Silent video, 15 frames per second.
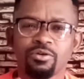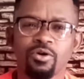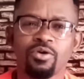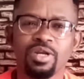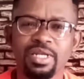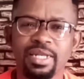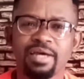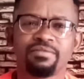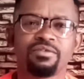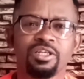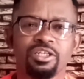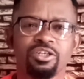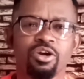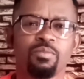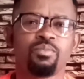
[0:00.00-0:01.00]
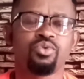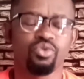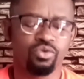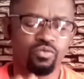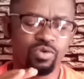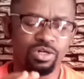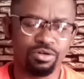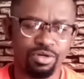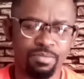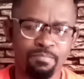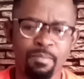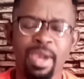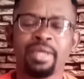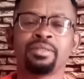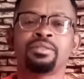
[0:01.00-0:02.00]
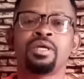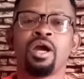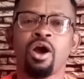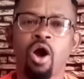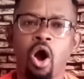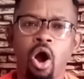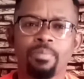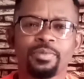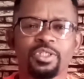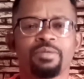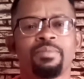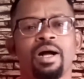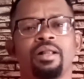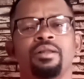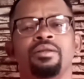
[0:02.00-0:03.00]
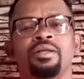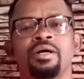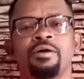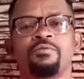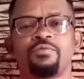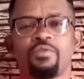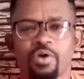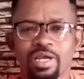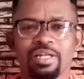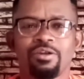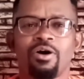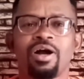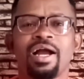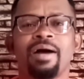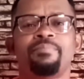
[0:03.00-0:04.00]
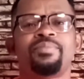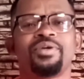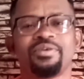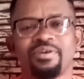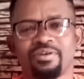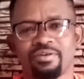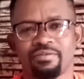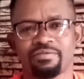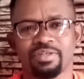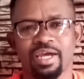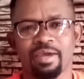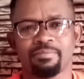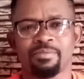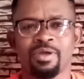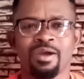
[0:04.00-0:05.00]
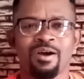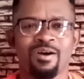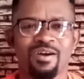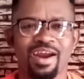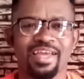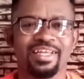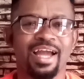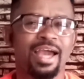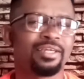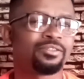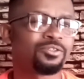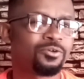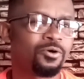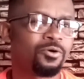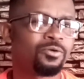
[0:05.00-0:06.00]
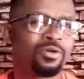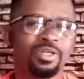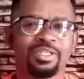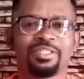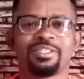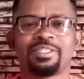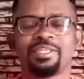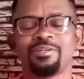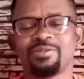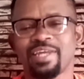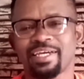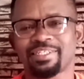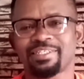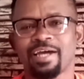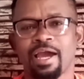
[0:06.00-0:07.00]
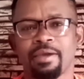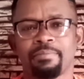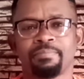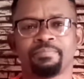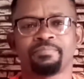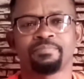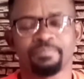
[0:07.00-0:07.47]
the chlorine level in your pool will remain optimal for a longer period of time. All right, guys, so see you next time.